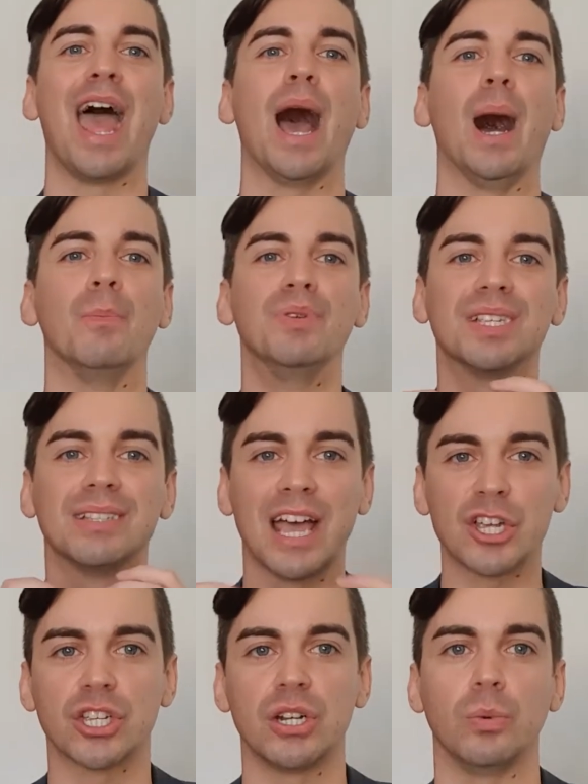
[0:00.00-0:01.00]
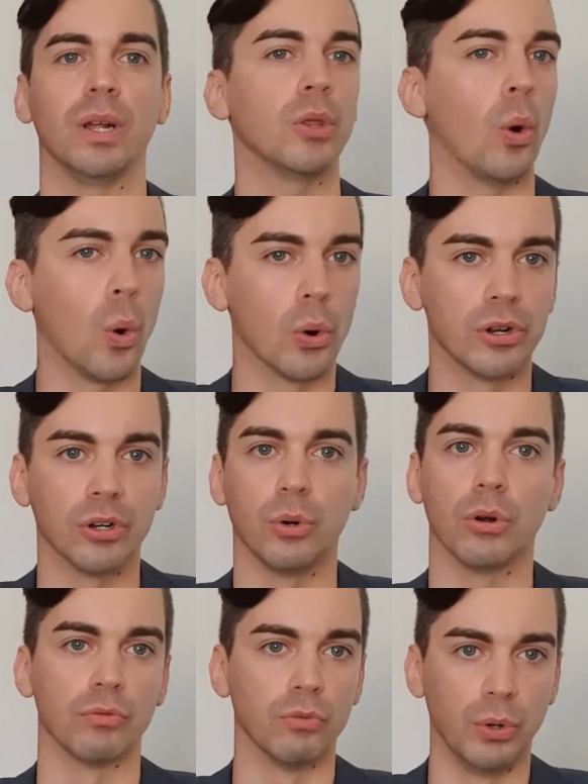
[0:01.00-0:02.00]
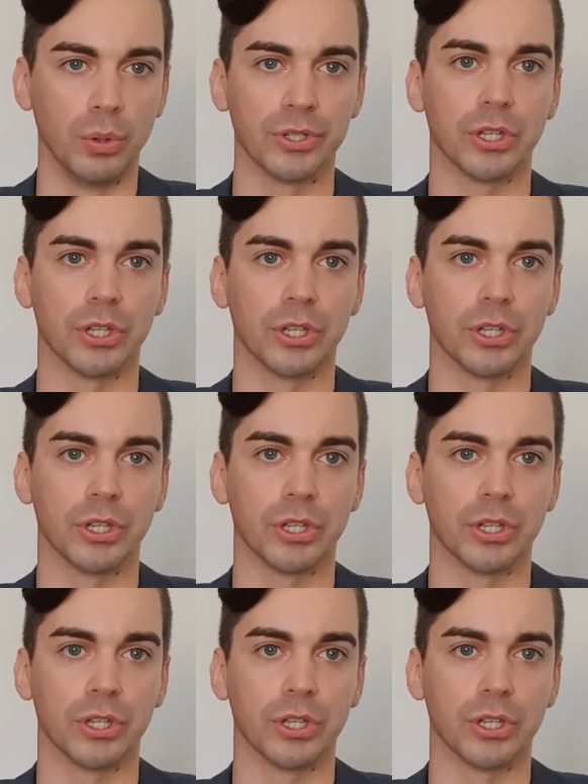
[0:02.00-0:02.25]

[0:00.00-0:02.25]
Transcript: obsession with order or rules